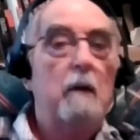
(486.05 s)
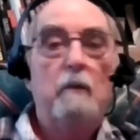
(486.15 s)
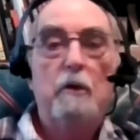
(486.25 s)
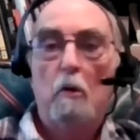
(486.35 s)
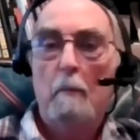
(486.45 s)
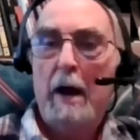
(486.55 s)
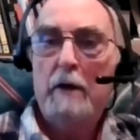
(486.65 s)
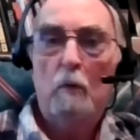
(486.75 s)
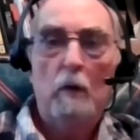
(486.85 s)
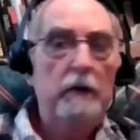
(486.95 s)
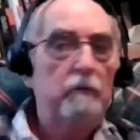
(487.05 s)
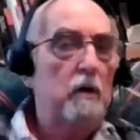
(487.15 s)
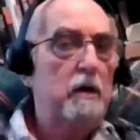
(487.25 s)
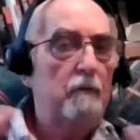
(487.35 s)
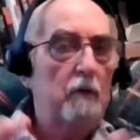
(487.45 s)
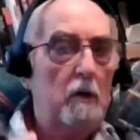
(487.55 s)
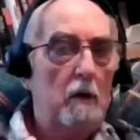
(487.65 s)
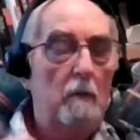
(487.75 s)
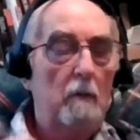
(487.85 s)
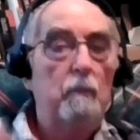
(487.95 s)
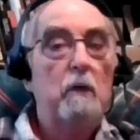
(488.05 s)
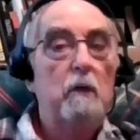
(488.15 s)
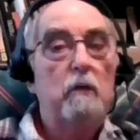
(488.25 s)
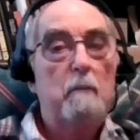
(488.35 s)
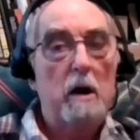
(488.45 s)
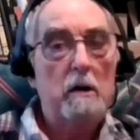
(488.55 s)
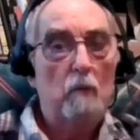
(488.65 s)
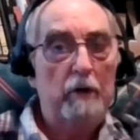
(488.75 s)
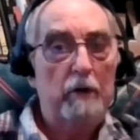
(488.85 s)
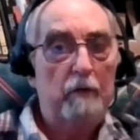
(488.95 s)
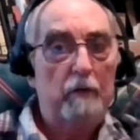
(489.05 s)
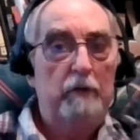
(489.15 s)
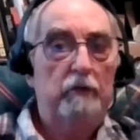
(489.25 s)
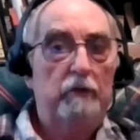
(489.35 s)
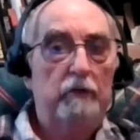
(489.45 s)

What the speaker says: The old manual way is very difficult. The modern way is very easy.